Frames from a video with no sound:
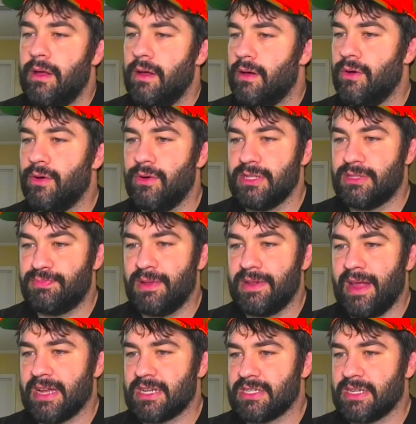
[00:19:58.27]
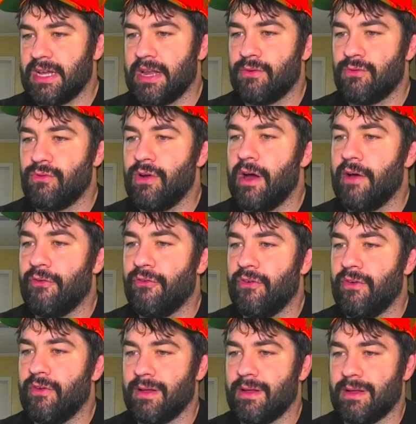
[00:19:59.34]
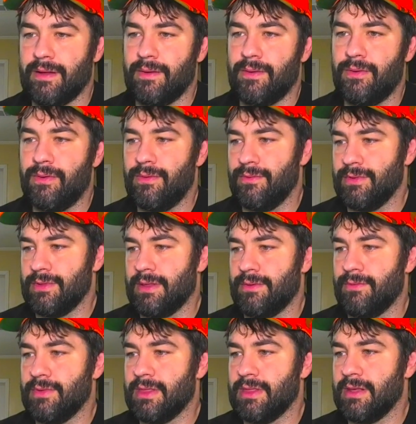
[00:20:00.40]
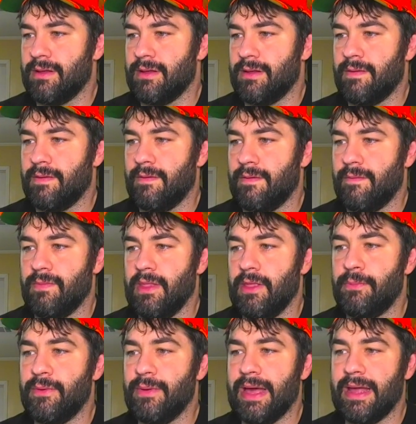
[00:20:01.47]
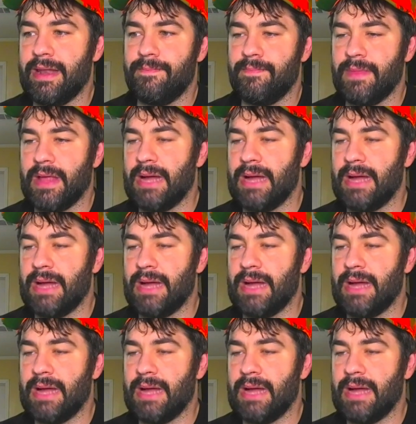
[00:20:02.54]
Oh, it's been actually kind of rough with the little bit we had Jaime